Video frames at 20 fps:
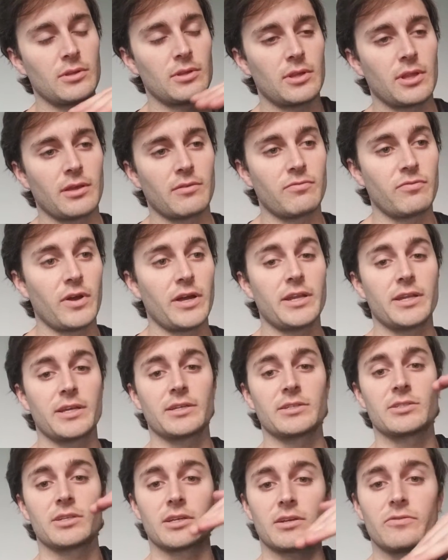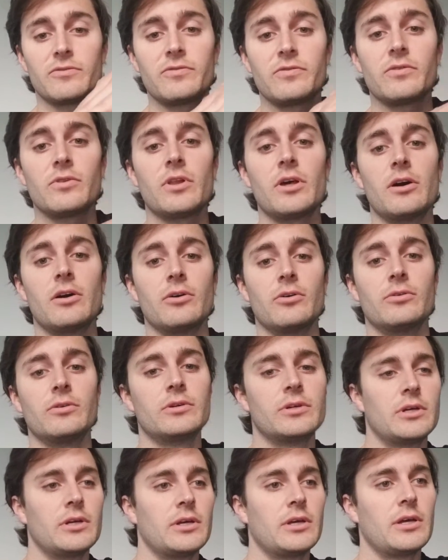like fighting is like a flow,
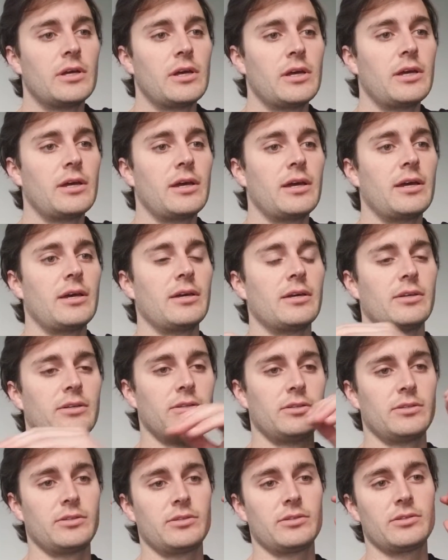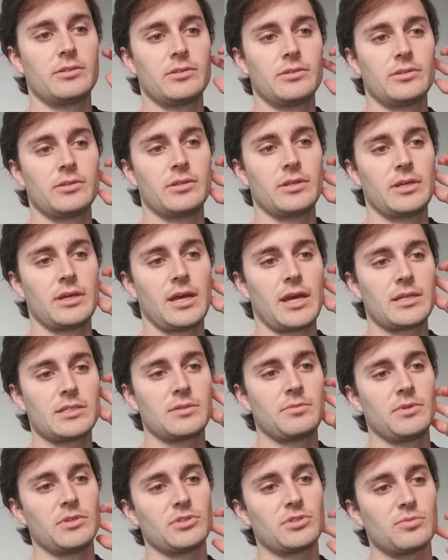and it has to
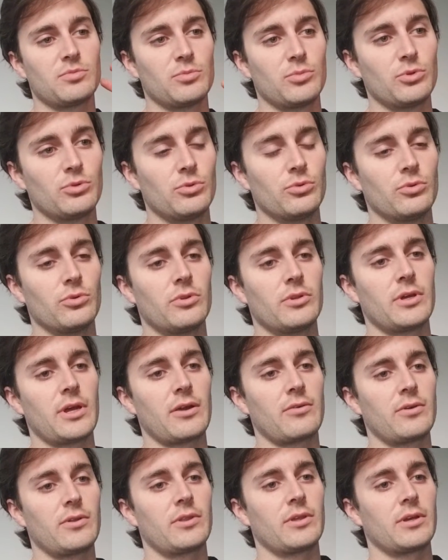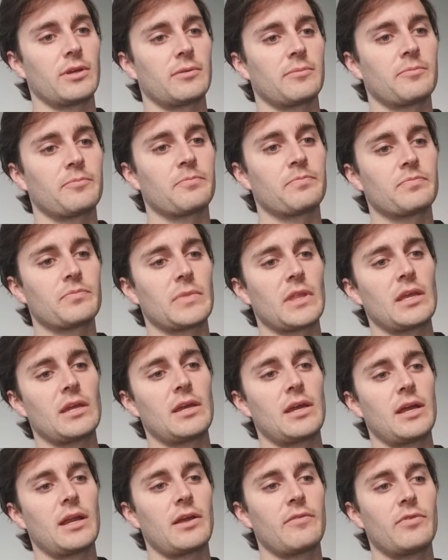be smooth, everything.
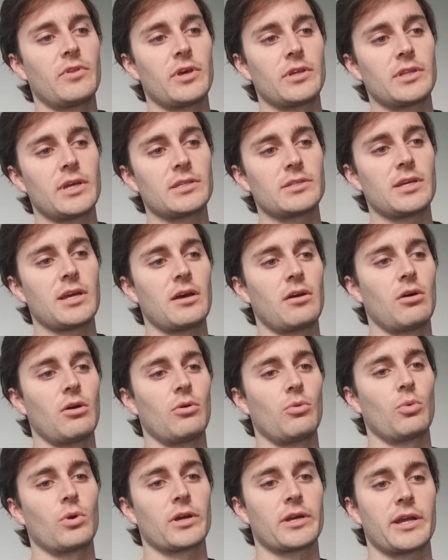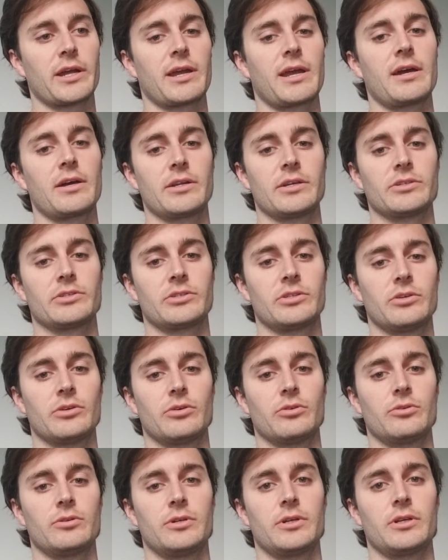And I feel like that's how working out is
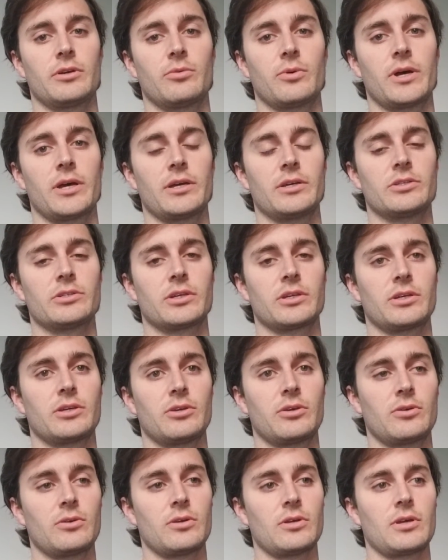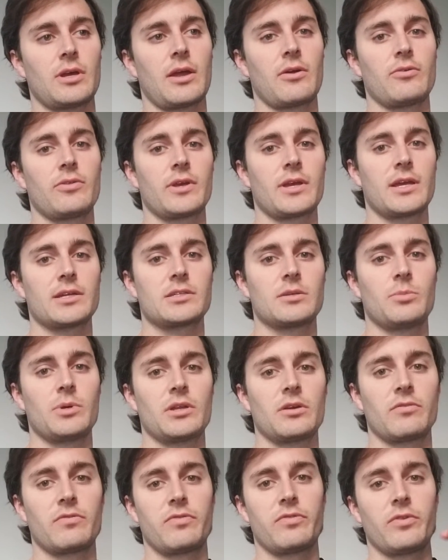too, in a way. It's like everything has to be in
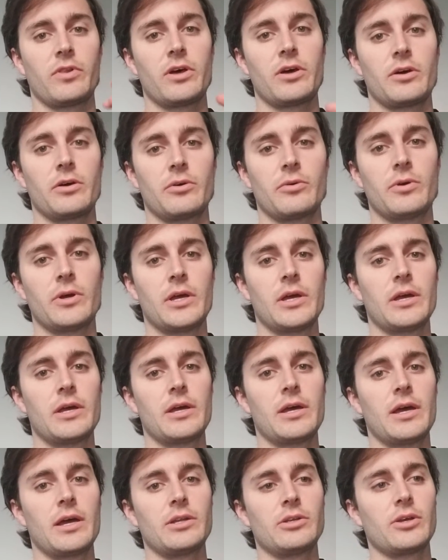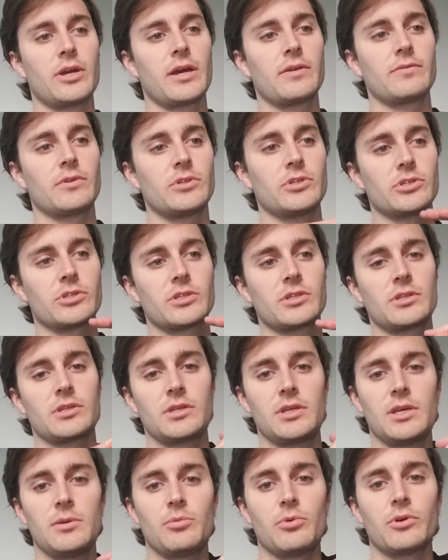a flow, and you have to just
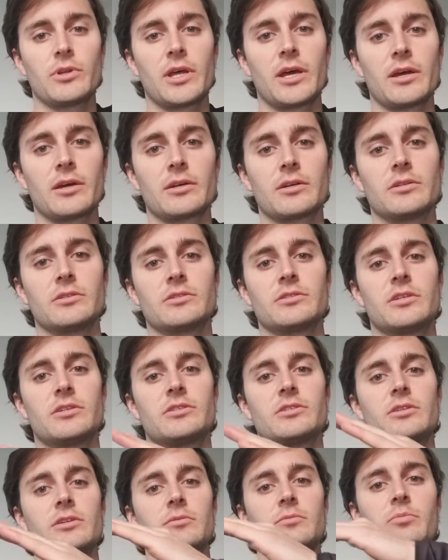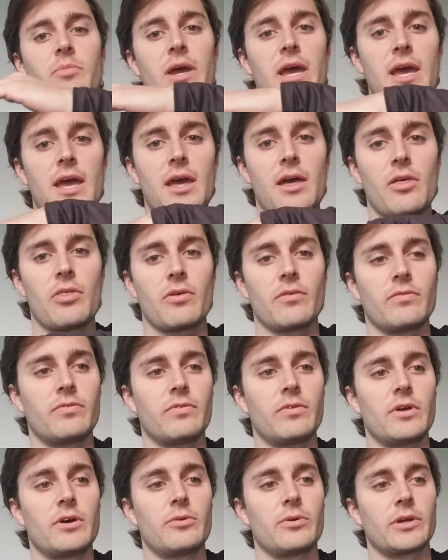keep on that consistent path of
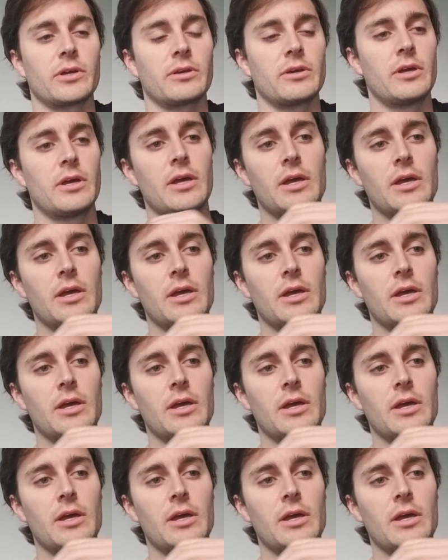flowing.